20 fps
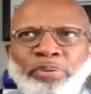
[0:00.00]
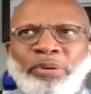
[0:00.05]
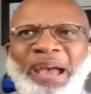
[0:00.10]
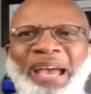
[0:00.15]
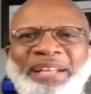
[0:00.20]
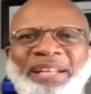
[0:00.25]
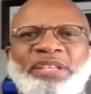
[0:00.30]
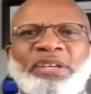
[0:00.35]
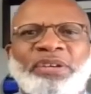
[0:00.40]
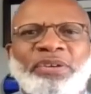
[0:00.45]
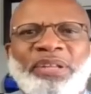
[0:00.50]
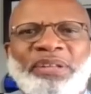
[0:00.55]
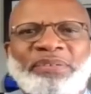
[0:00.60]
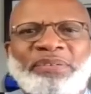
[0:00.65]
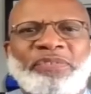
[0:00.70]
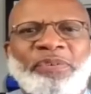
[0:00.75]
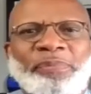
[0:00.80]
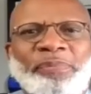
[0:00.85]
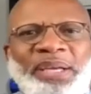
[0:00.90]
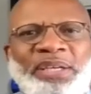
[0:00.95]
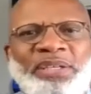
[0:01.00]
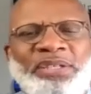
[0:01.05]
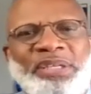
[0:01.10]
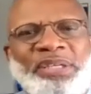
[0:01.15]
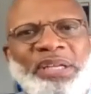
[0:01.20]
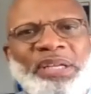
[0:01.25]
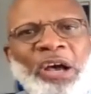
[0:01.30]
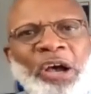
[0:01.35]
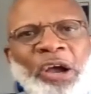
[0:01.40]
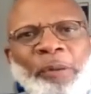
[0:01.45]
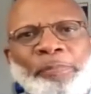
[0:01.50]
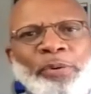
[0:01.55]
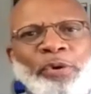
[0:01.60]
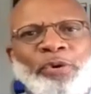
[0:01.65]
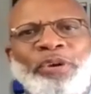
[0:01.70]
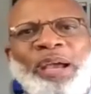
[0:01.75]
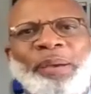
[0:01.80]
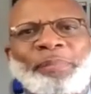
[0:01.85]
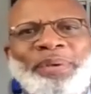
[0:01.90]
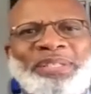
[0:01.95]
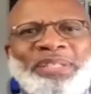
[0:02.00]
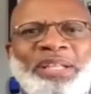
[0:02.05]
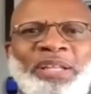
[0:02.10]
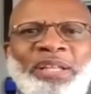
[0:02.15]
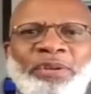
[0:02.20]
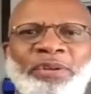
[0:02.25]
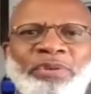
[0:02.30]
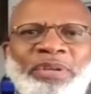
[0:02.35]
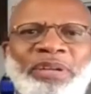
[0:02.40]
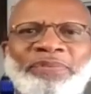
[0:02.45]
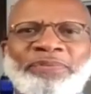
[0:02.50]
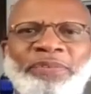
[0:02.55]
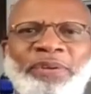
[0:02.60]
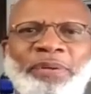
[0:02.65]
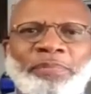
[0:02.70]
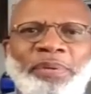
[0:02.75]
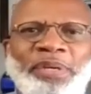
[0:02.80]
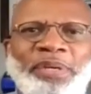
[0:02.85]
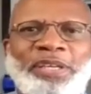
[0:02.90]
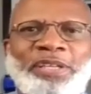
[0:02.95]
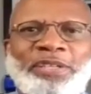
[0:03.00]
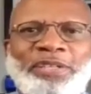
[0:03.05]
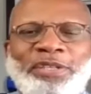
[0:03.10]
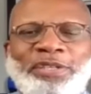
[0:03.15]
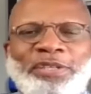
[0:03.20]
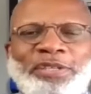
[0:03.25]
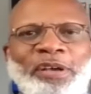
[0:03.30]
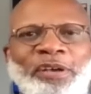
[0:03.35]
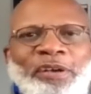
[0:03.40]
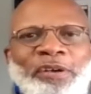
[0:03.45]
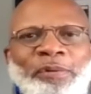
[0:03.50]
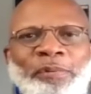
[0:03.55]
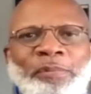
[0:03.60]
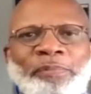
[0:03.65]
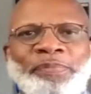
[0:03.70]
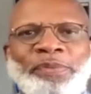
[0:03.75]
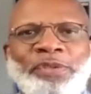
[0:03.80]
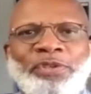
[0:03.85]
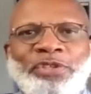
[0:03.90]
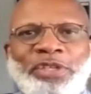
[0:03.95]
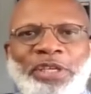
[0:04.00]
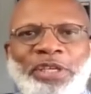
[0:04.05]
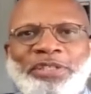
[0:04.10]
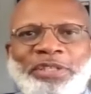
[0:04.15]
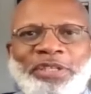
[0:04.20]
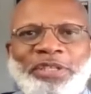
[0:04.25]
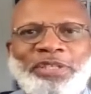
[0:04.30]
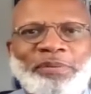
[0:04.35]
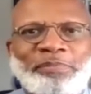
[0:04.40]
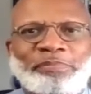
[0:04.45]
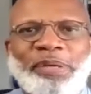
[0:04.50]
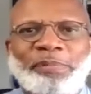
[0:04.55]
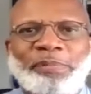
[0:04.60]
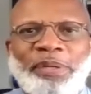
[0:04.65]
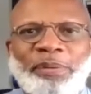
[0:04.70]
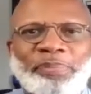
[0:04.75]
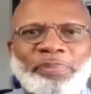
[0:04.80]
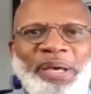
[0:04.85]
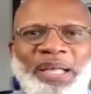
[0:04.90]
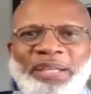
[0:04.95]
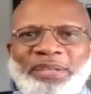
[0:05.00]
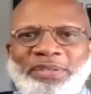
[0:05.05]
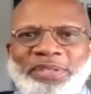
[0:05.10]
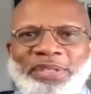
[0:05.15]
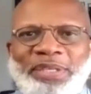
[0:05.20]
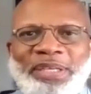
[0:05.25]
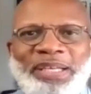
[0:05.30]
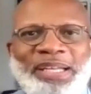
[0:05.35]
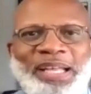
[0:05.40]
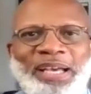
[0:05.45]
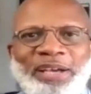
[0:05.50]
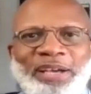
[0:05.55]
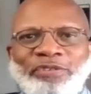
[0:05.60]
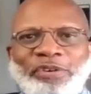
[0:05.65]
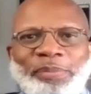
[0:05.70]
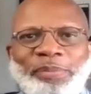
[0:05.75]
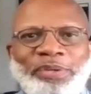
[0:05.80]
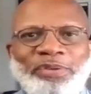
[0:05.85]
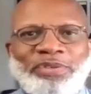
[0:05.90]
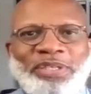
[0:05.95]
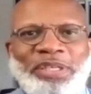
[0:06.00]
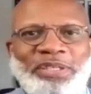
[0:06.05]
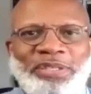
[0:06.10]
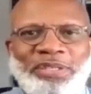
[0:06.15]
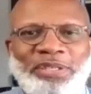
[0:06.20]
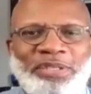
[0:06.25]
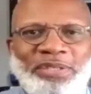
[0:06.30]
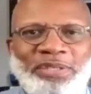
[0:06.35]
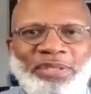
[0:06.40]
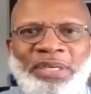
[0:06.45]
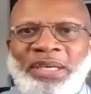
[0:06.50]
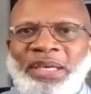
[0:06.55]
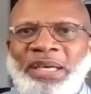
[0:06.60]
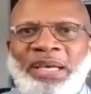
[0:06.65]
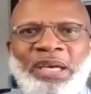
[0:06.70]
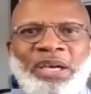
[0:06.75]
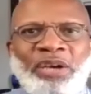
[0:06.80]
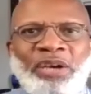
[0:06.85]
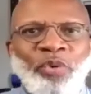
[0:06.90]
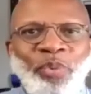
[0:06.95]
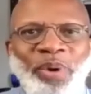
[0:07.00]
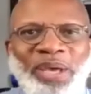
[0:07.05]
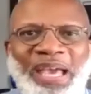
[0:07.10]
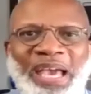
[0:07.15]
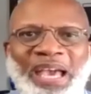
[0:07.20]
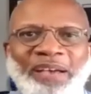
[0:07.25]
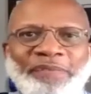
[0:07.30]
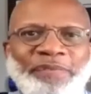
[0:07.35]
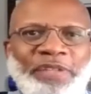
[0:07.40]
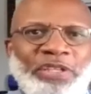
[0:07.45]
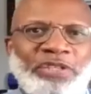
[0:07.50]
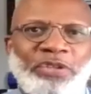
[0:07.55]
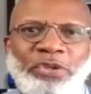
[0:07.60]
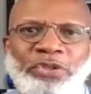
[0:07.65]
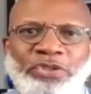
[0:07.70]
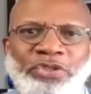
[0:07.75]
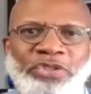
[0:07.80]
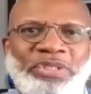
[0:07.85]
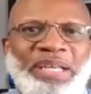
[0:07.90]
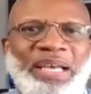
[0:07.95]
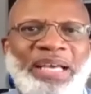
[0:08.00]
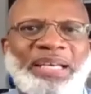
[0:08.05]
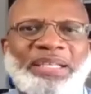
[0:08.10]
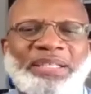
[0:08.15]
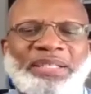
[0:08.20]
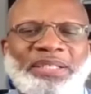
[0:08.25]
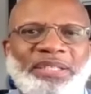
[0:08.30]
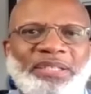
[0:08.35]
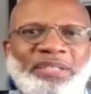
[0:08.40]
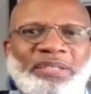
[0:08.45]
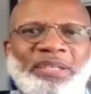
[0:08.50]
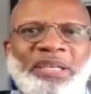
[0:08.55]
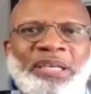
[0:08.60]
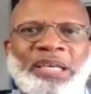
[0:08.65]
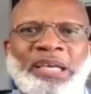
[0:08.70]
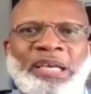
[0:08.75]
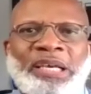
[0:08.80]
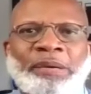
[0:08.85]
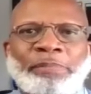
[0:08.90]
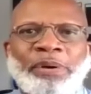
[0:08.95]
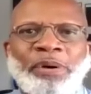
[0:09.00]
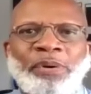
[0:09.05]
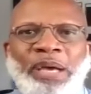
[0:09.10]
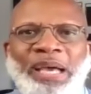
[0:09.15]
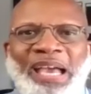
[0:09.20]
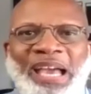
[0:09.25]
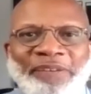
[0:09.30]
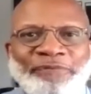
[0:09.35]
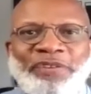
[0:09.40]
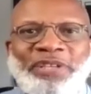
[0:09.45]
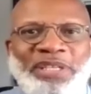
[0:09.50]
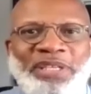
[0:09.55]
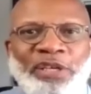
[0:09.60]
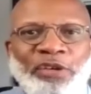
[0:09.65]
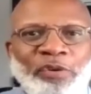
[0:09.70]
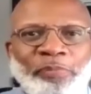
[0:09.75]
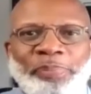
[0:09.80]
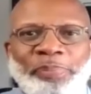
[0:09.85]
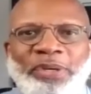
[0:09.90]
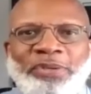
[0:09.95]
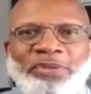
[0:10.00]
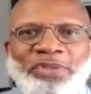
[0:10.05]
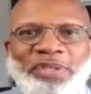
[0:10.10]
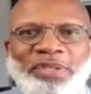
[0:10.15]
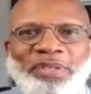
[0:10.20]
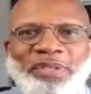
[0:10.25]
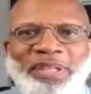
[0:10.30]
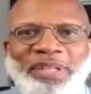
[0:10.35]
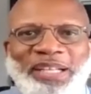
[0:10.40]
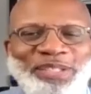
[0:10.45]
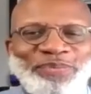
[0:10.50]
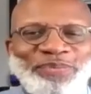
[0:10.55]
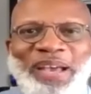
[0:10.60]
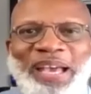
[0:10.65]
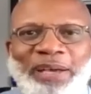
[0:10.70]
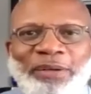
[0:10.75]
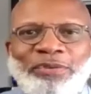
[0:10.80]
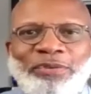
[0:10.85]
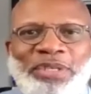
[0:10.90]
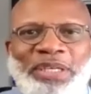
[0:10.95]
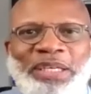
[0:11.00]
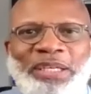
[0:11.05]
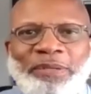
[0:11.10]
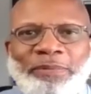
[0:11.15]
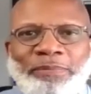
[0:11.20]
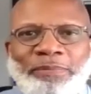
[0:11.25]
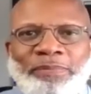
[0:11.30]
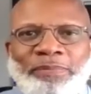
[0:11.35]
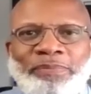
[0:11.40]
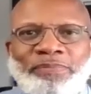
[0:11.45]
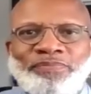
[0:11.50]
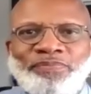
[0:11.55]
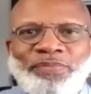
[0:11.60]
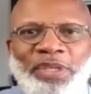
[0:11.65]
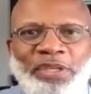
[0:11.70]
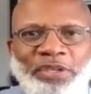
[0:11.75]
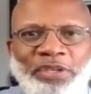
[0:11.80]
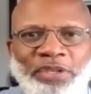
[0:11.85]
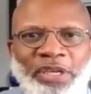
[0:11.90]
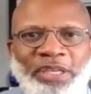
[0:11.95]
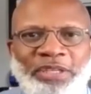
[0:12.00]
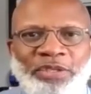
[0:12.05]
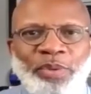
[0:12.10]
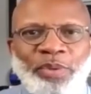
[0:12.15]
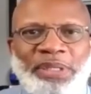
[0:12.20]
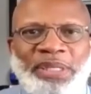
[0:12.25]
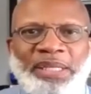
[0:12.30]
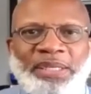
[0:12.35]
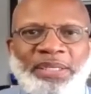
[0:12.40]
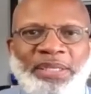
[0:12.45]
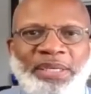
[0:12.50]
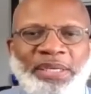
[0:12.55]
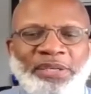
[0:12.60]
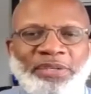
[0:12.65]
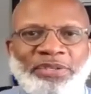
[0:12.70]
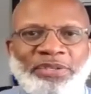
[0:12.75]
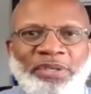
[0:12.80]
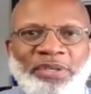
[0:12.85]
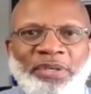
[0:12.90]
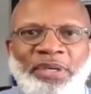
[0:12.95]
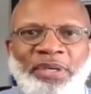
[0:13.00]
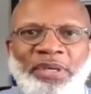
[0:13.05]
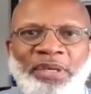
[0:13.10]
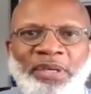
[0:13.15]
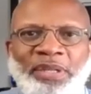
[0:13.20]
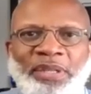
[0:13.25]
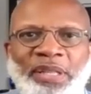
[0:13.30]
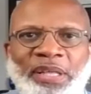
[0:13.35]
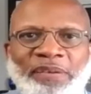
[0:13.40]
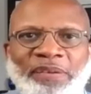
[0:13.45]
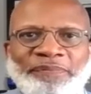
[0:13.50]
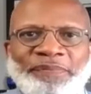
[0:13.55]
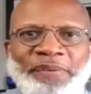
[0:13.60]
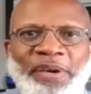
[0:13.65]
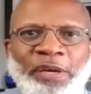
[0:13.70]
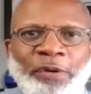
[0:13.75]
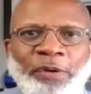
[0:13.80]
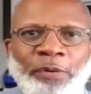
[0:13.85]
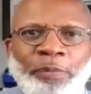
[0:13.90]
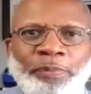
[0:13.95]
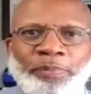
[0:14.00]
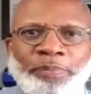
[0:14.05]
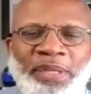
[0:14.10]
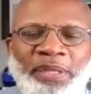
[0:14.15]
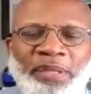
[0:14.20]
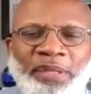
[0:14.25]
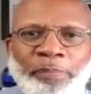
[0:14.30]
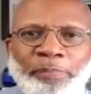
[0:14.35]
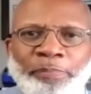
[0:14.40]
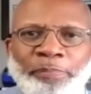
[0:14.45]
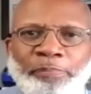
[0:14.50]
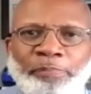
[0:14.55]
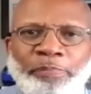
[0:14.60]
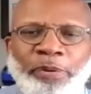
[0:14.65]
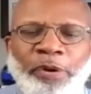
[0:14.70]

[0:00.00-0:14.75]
practical information. Our program is a little different because it's called Justice and Public Policy and not Criminal Justice. We have the social sciences, but every single person that's faculty does what they teach the federal the, the